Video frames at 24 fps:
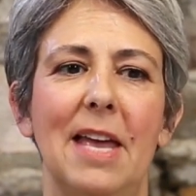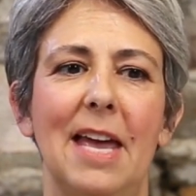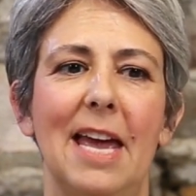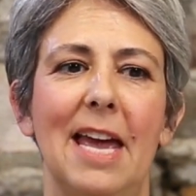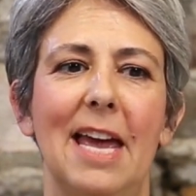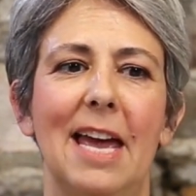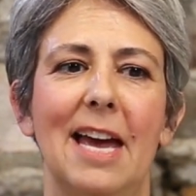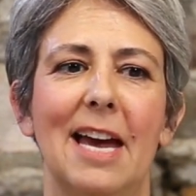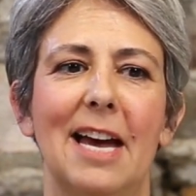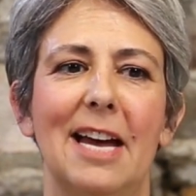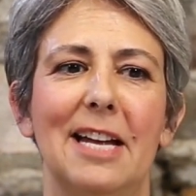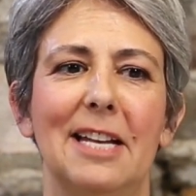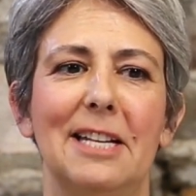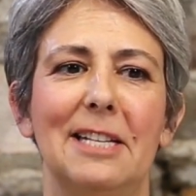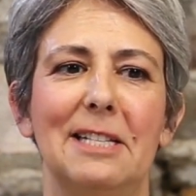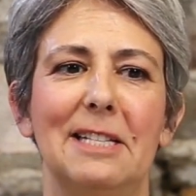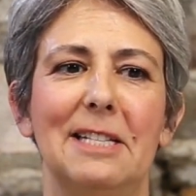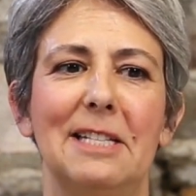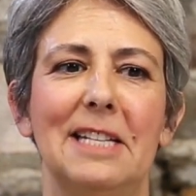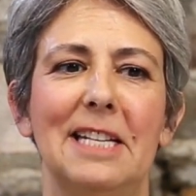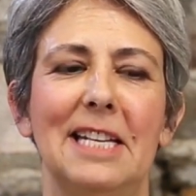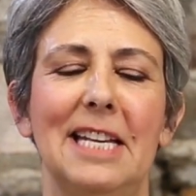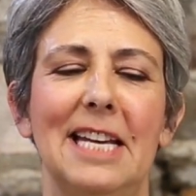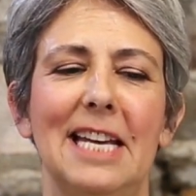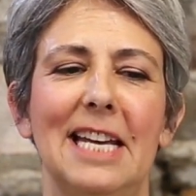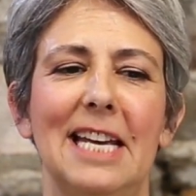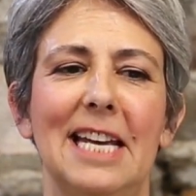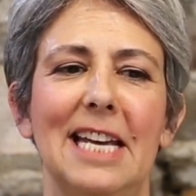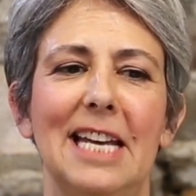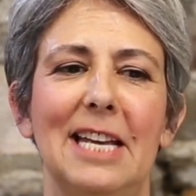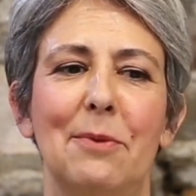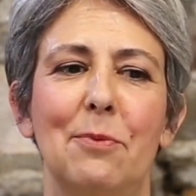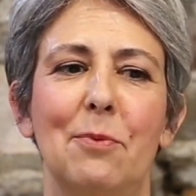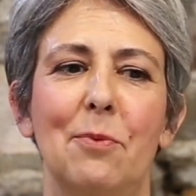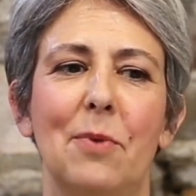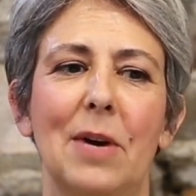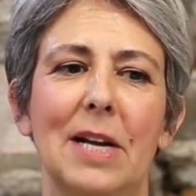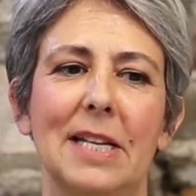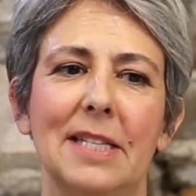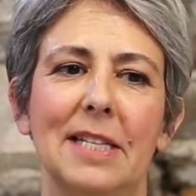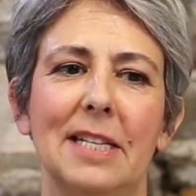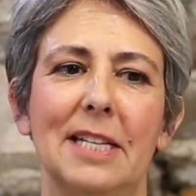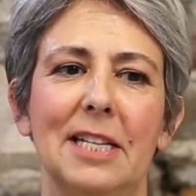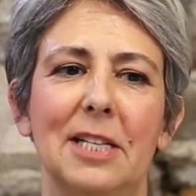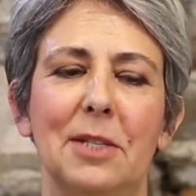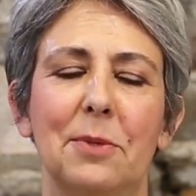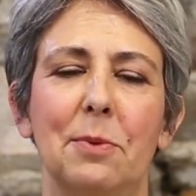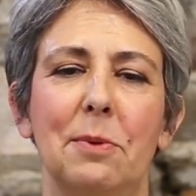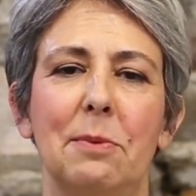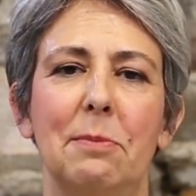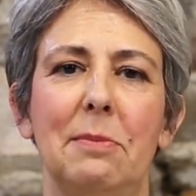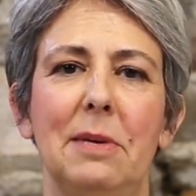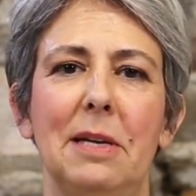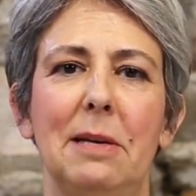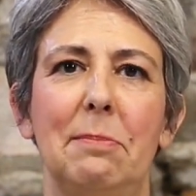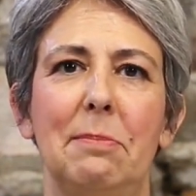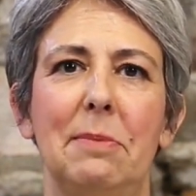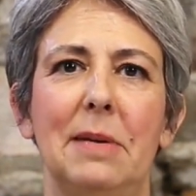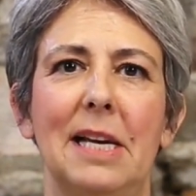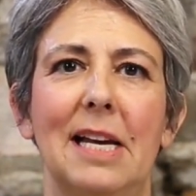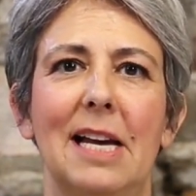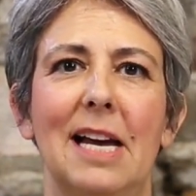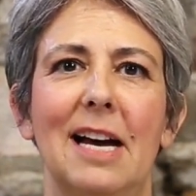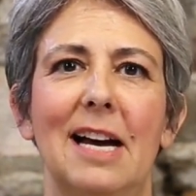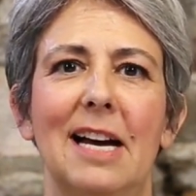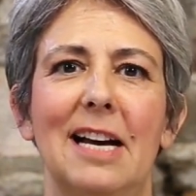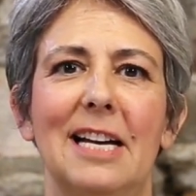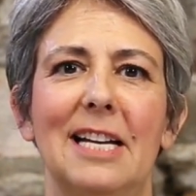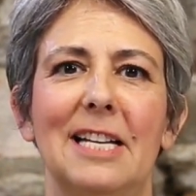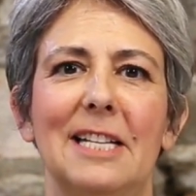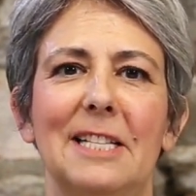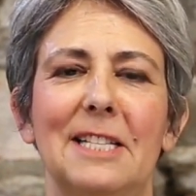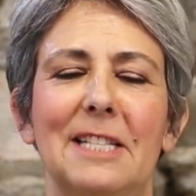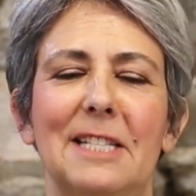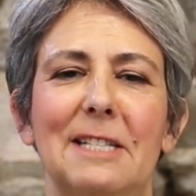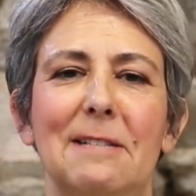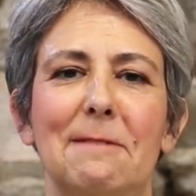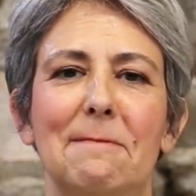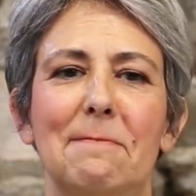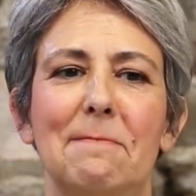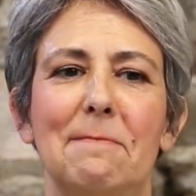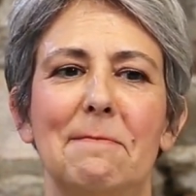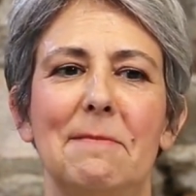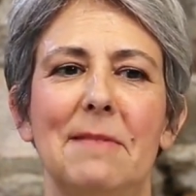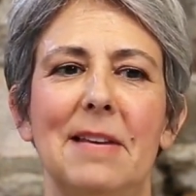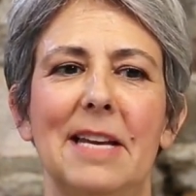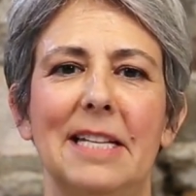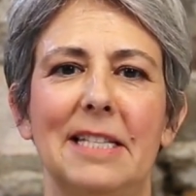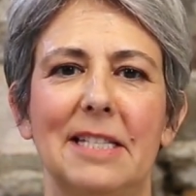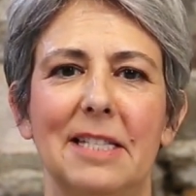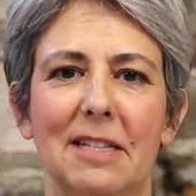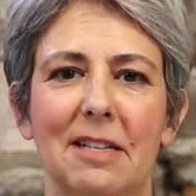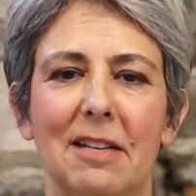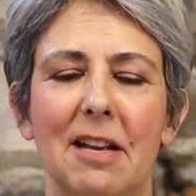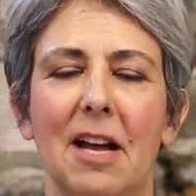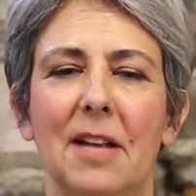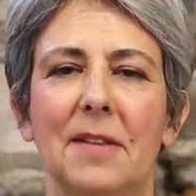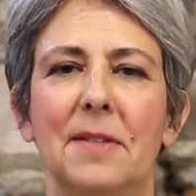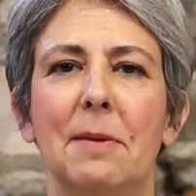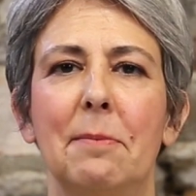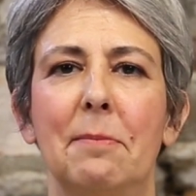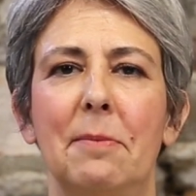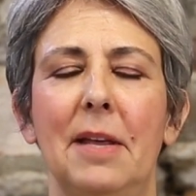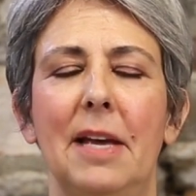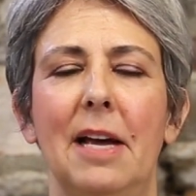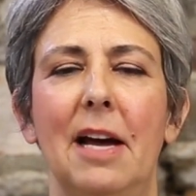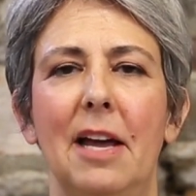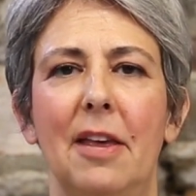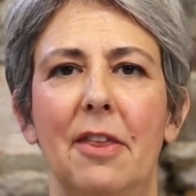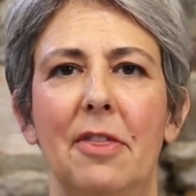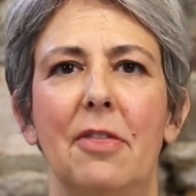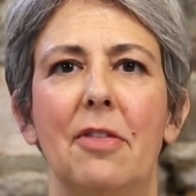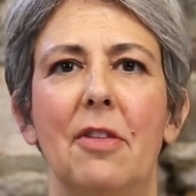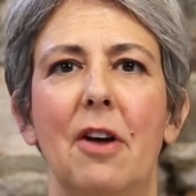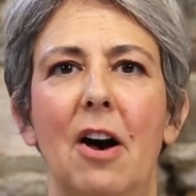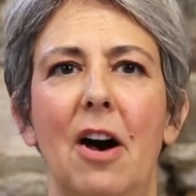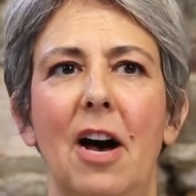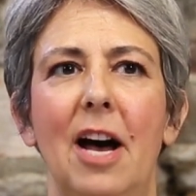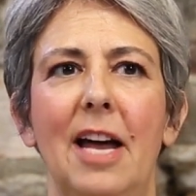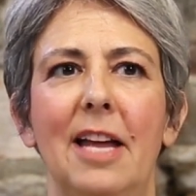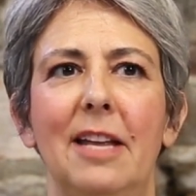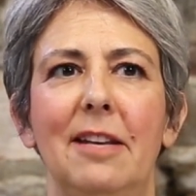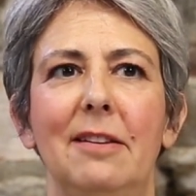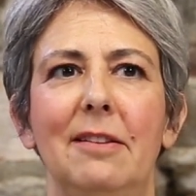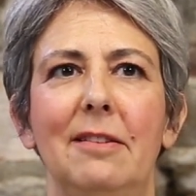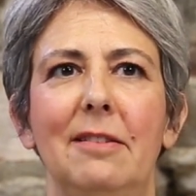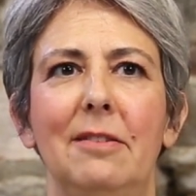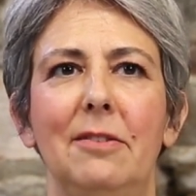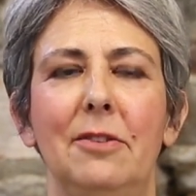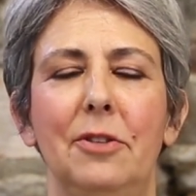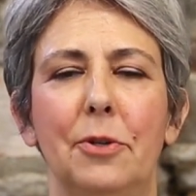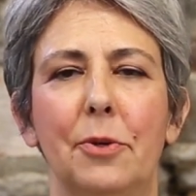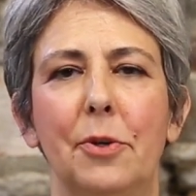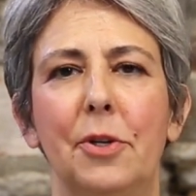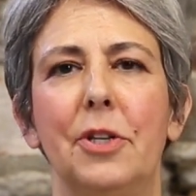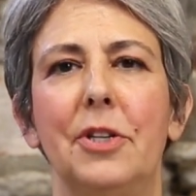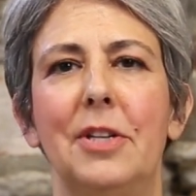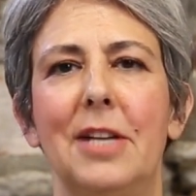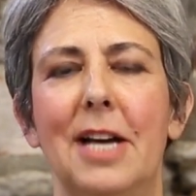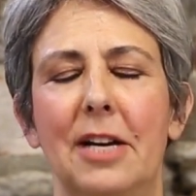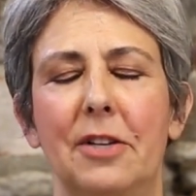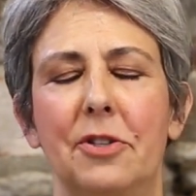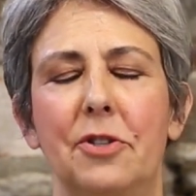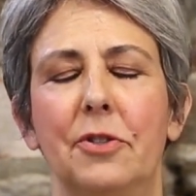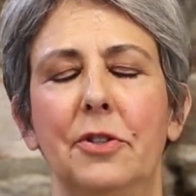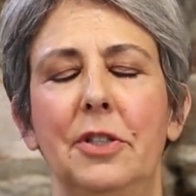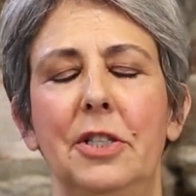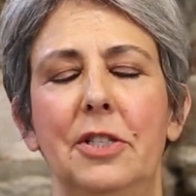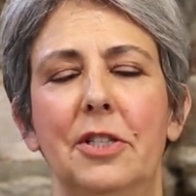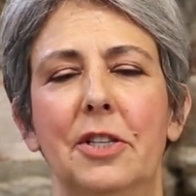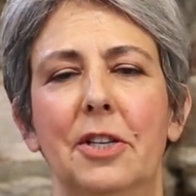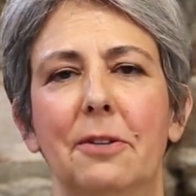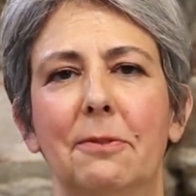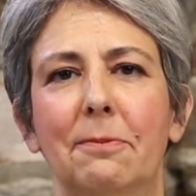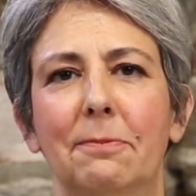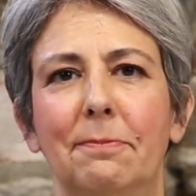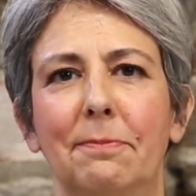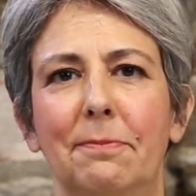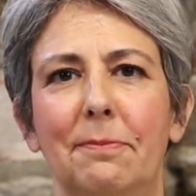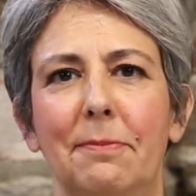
And it resonates with me because it's not something I thought you could actually do.